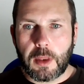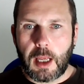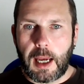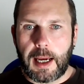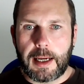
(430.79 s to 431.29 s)

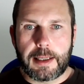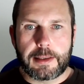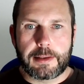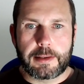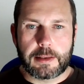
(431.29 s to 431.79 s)

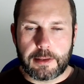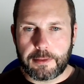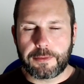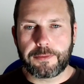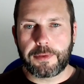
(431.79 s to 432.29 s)
and
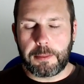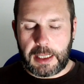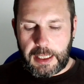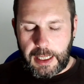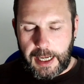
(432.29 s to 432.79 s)
for me